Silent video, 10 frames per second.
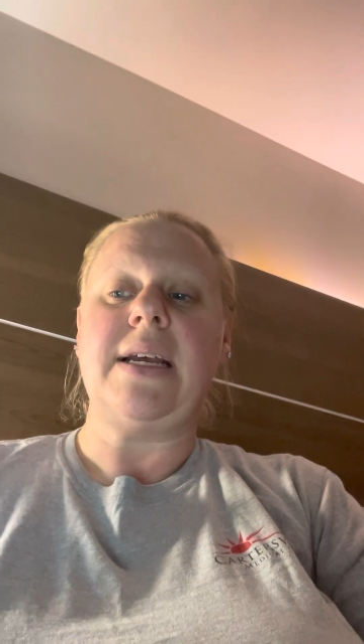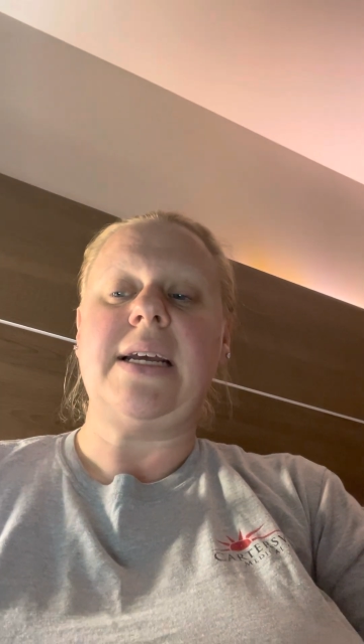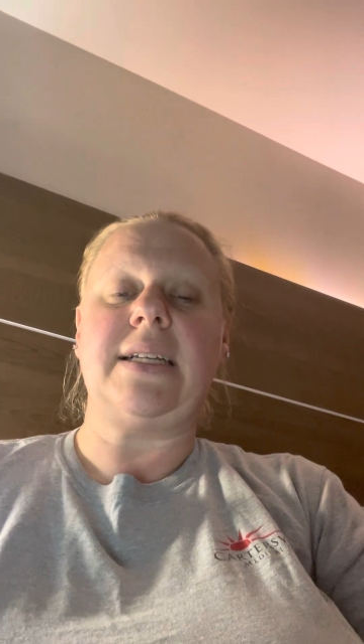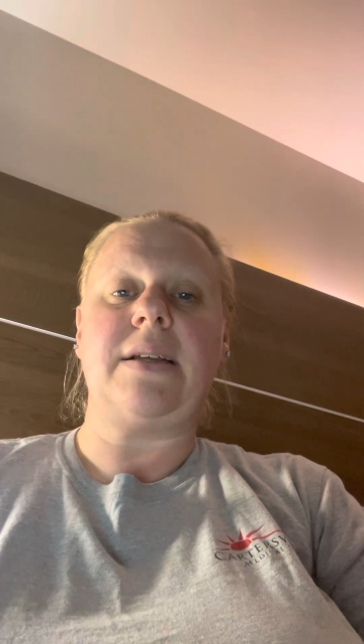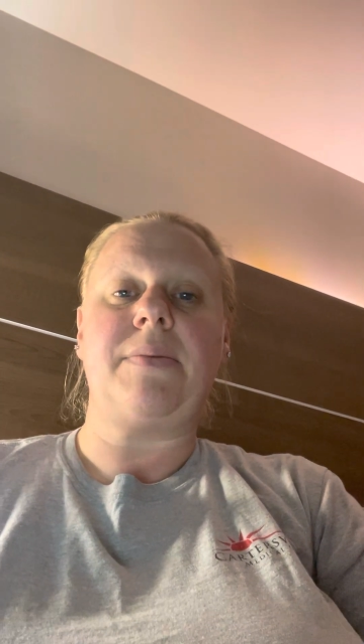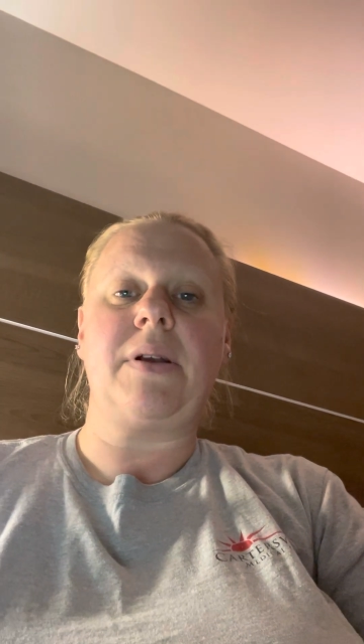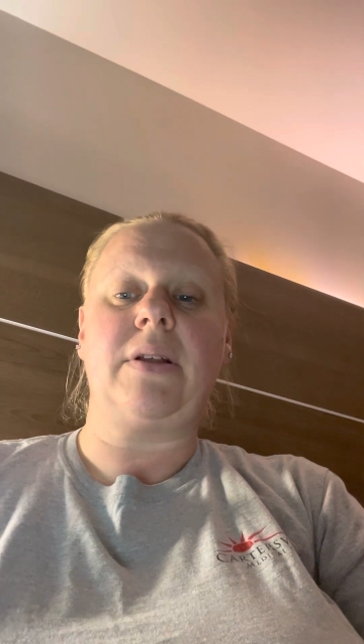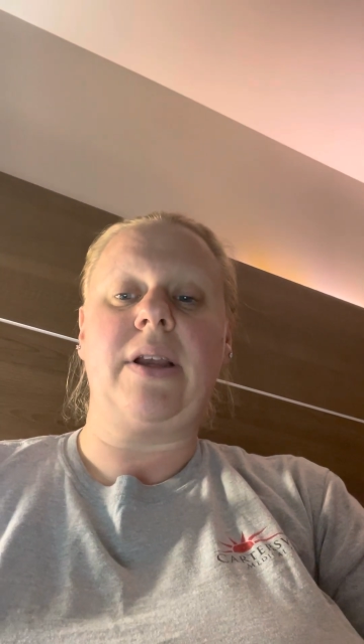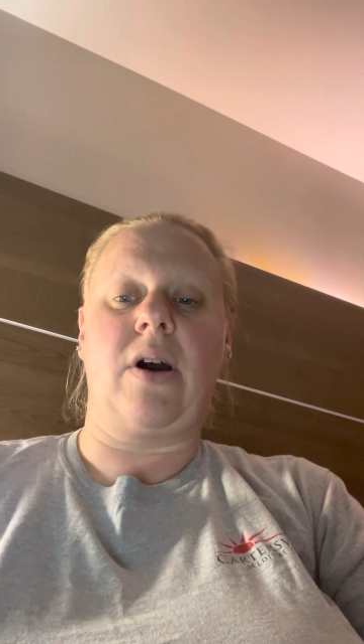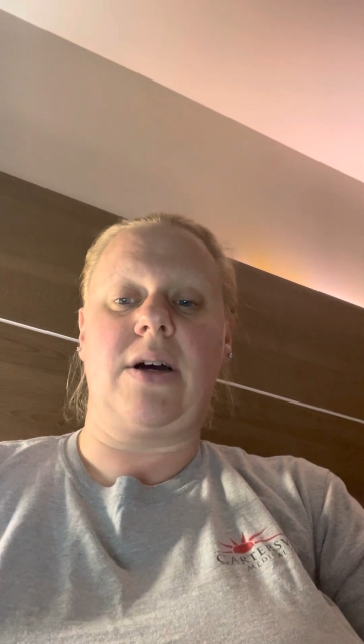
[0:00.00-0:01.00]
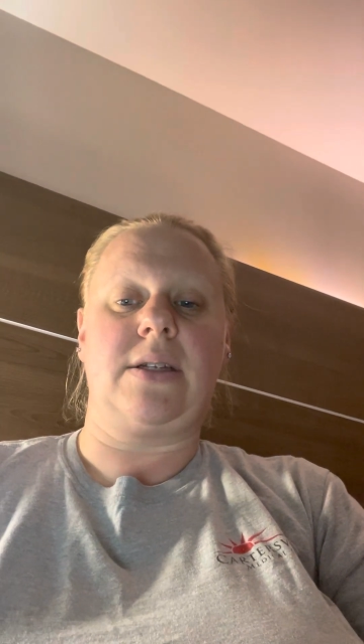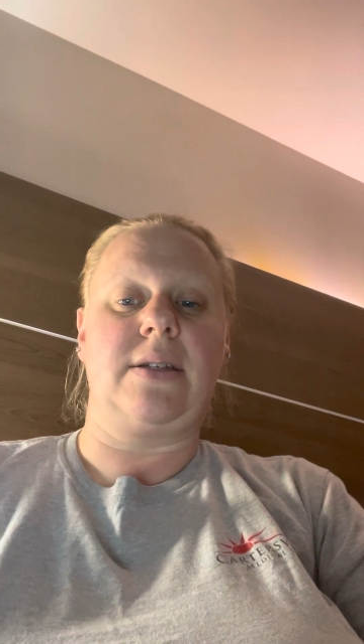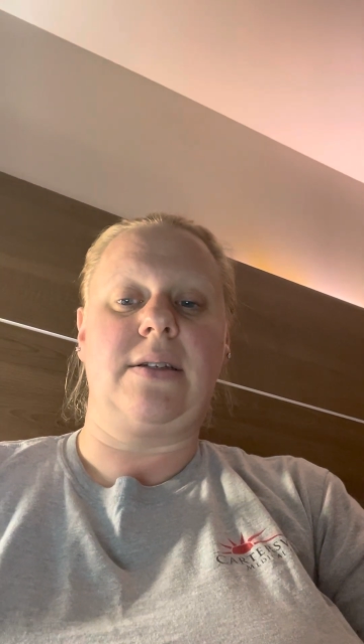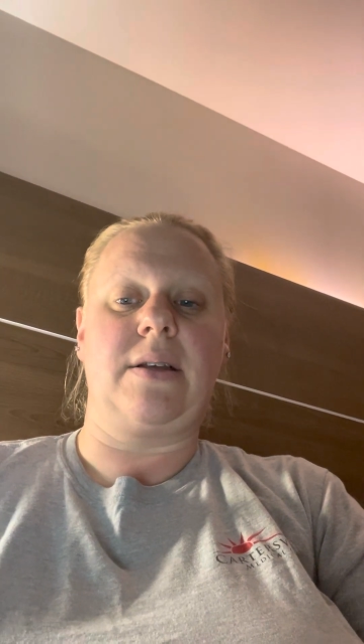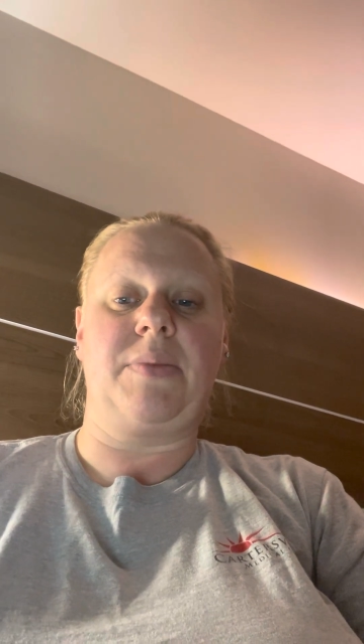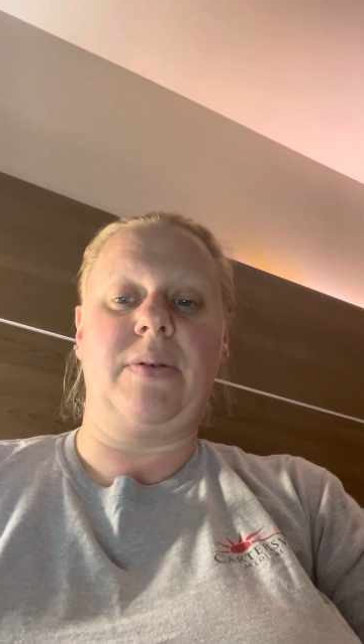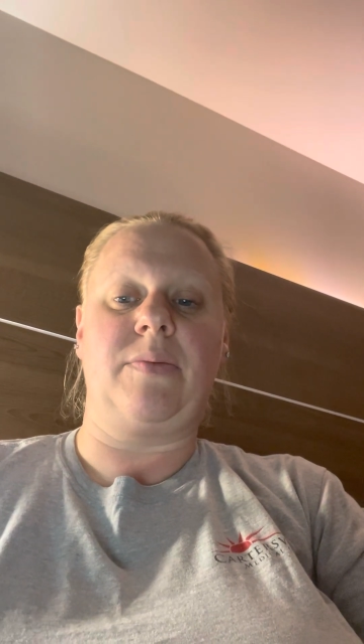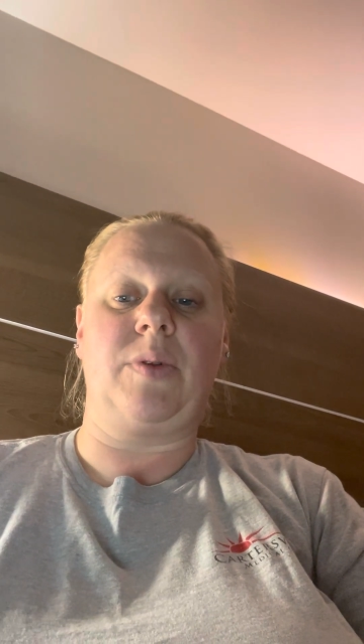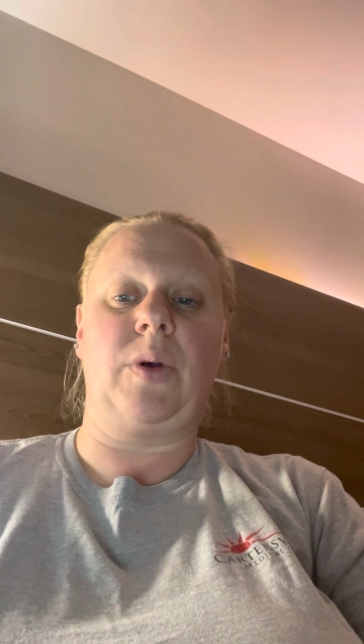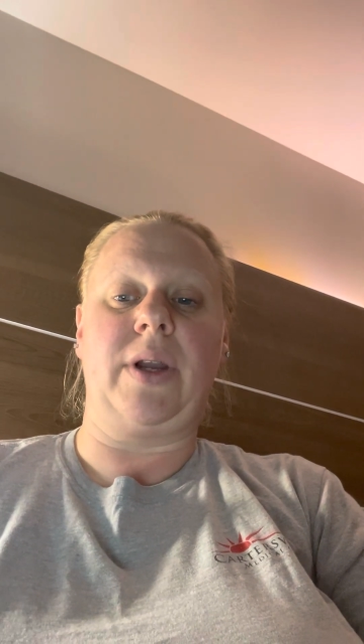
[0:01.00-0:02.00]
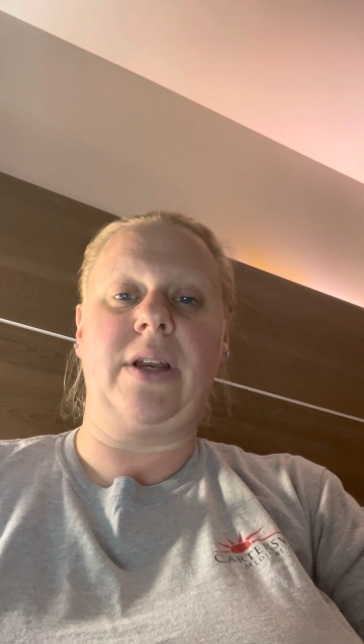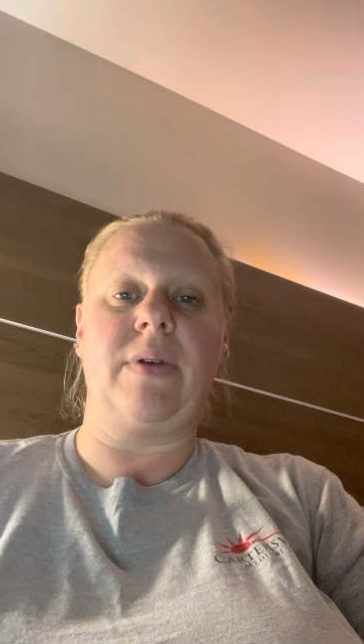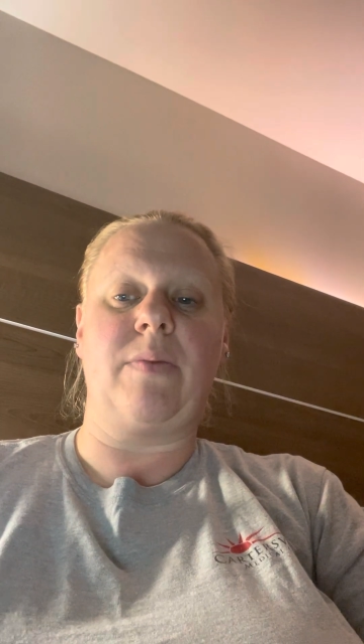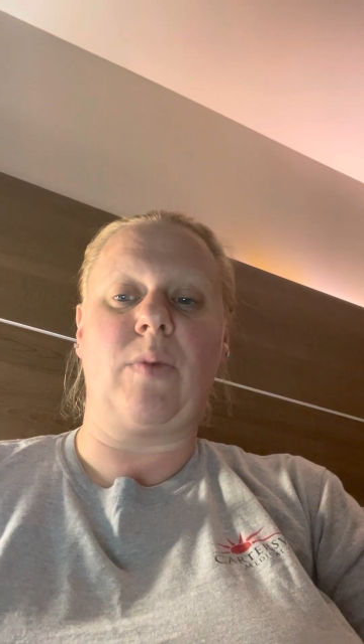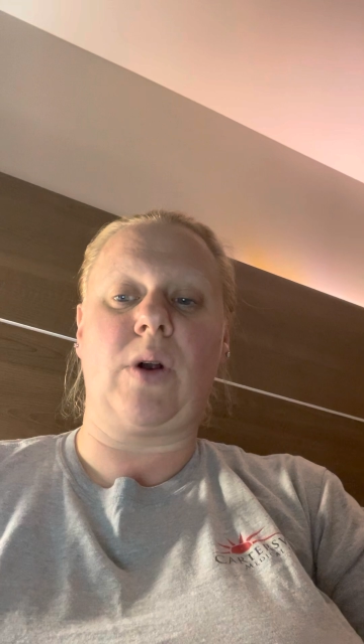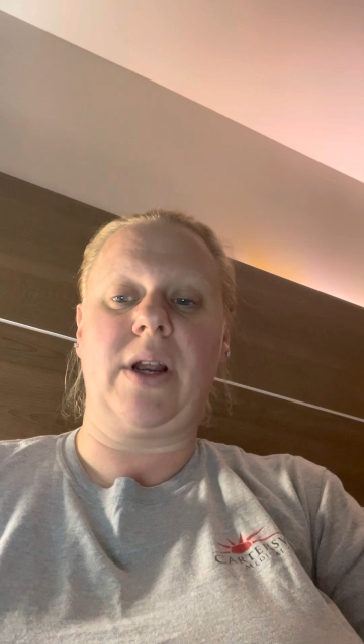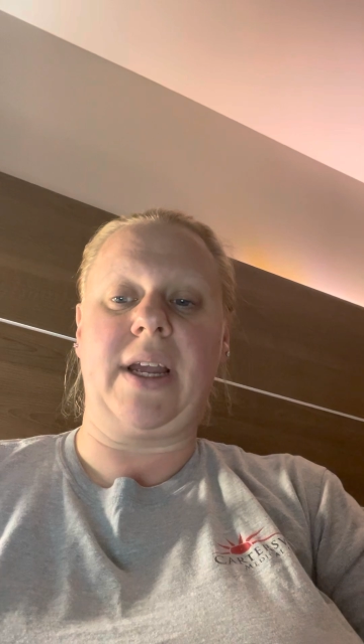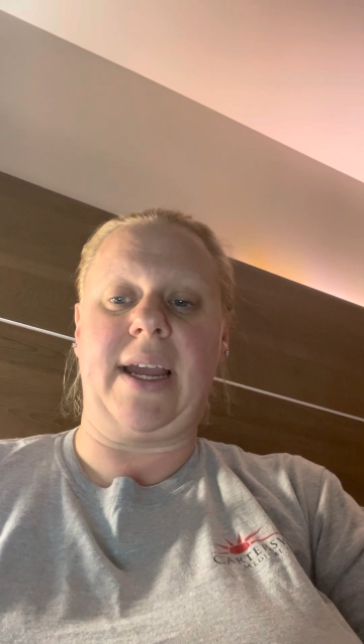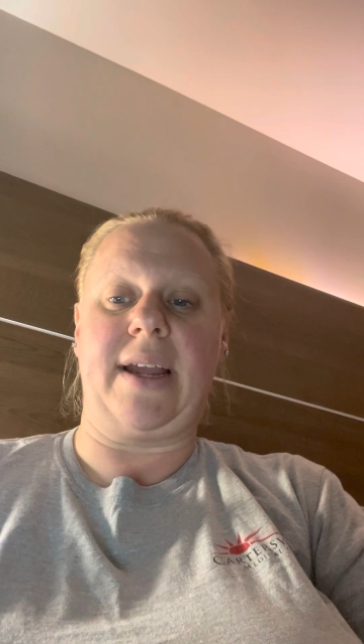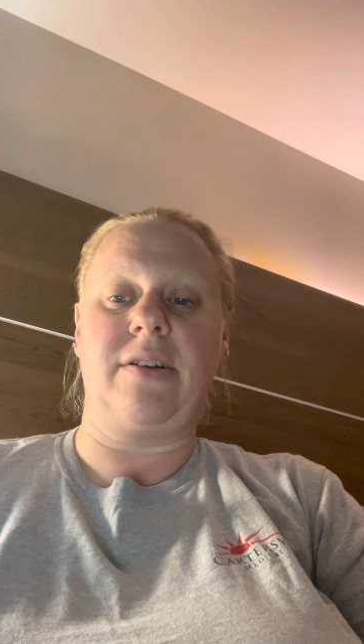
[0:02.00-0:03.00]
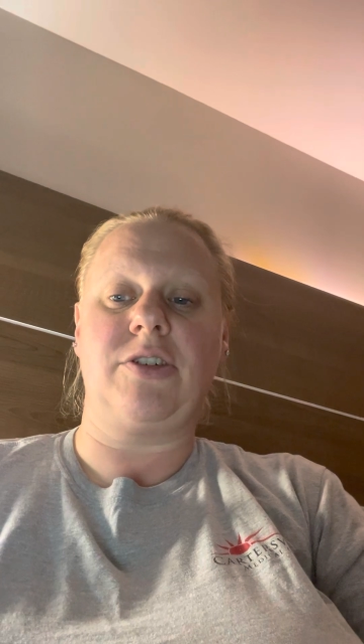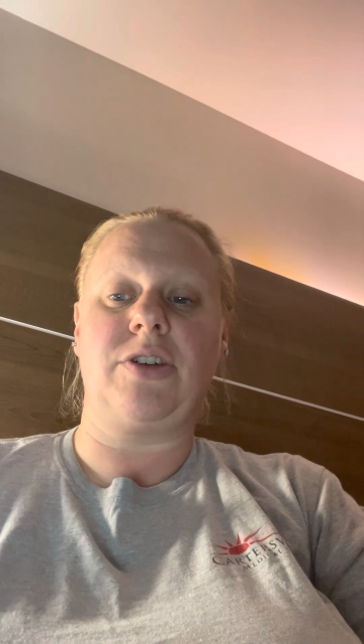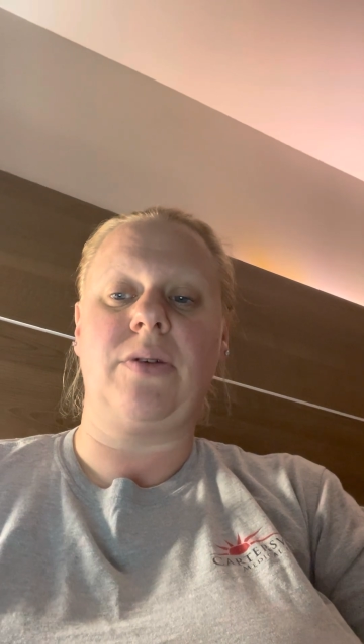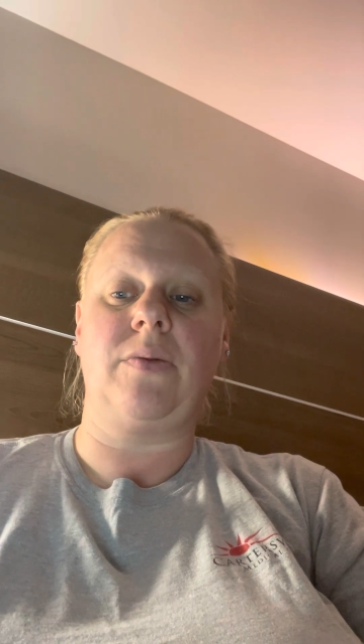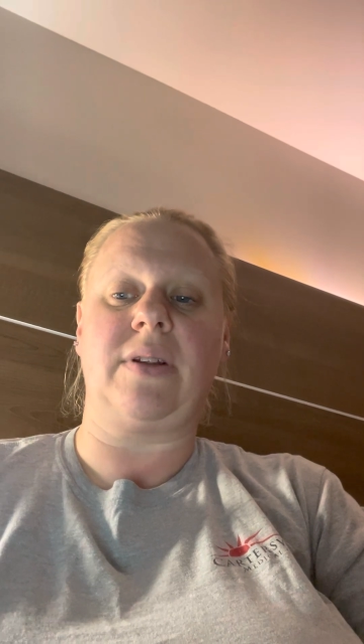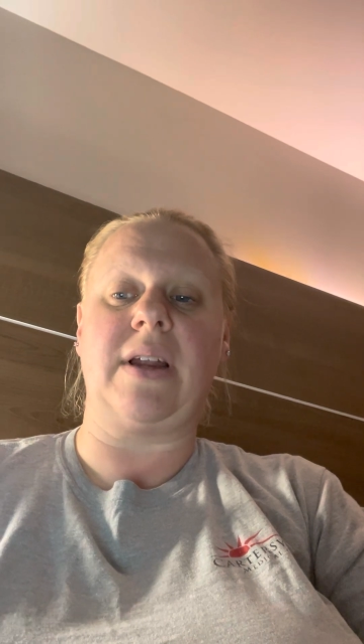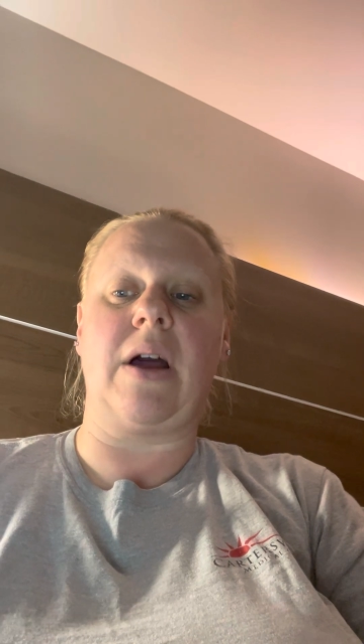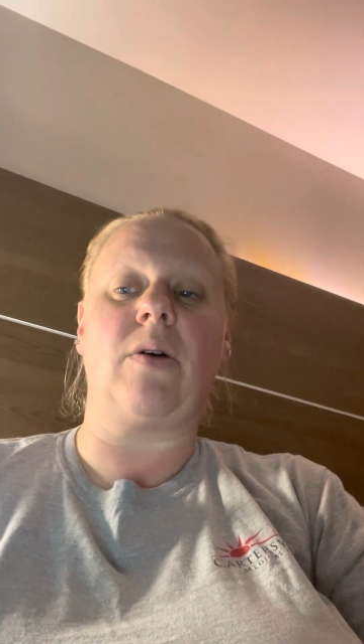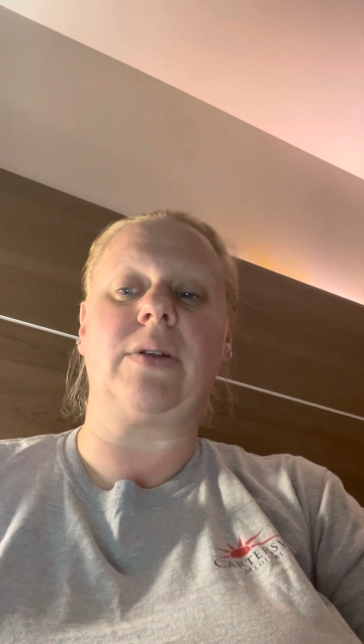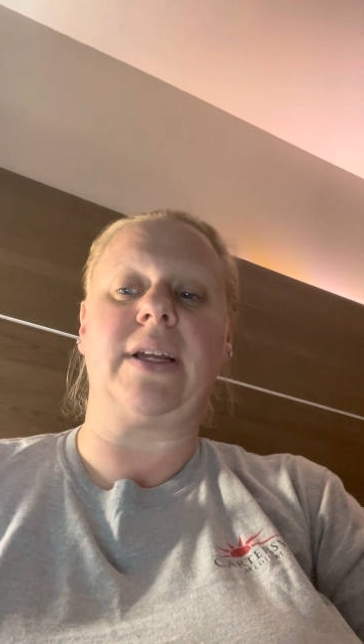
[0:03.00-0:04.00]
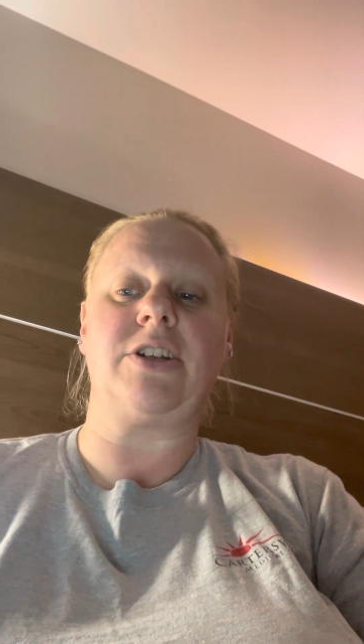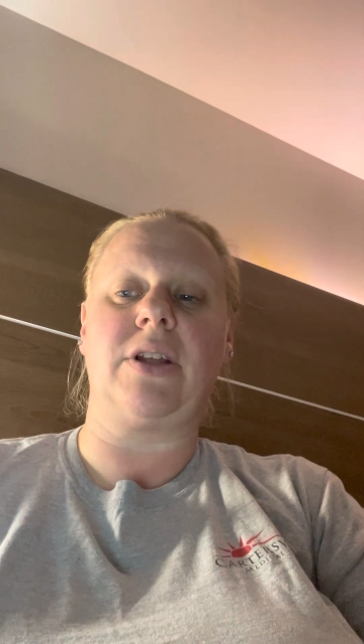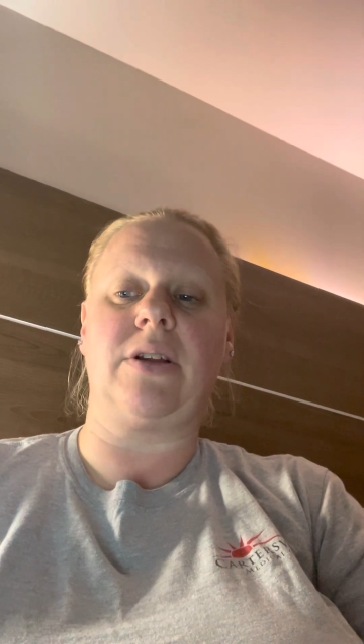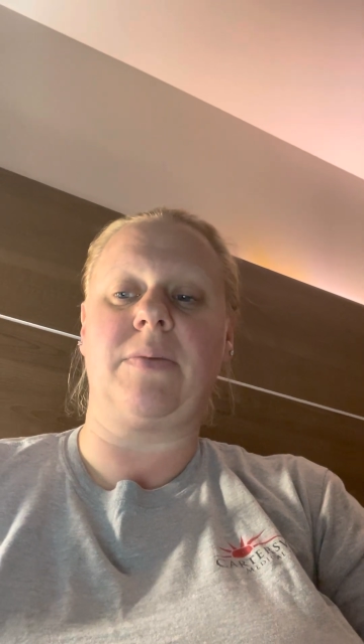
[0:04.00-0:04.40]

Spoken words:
It typically causes the employee to be more engaged with not only each other,